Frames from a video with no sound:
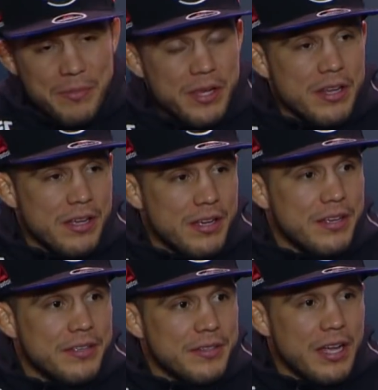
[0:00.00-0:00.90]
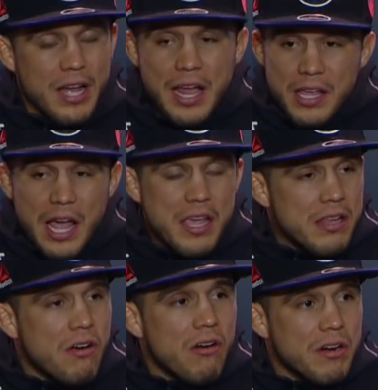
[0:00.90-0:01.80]
I mean, I
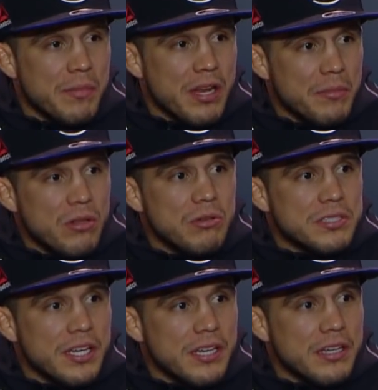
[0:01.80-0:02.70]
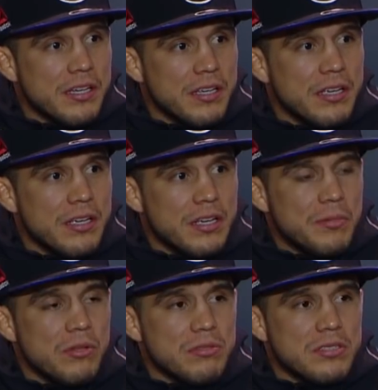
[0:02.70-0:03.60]
hit hard, man. I'm a little tank.
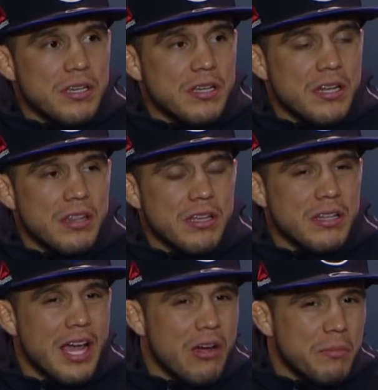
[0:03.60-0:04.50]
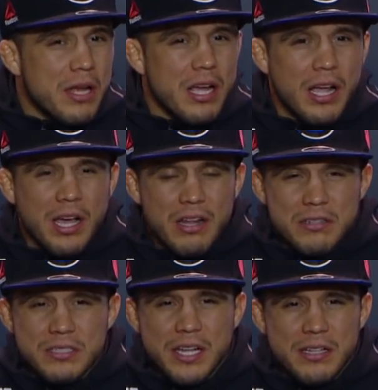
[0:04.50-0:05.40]
And I think now I'm kind of
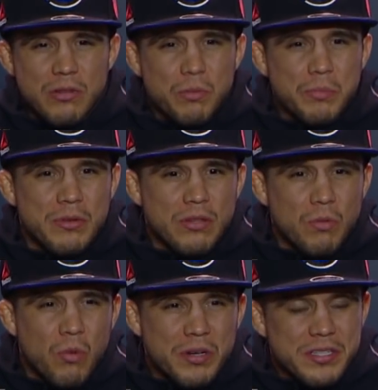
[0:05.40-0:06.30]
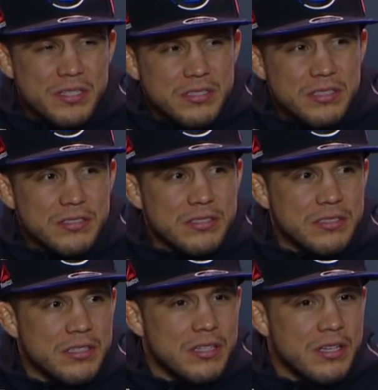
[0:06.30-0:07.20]
understanding a little more distance,
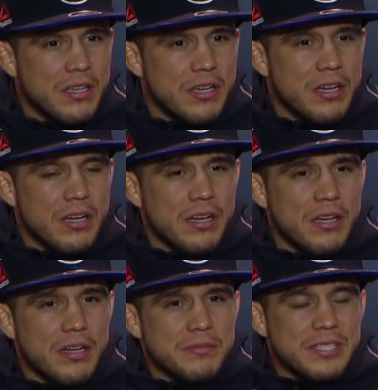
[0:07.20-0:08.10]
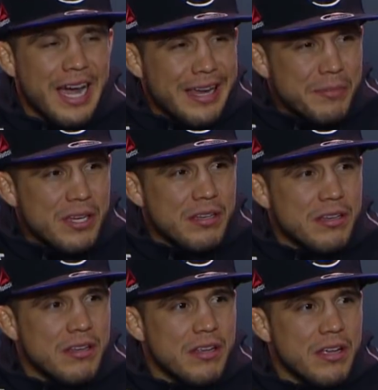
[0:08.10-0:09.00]
timing.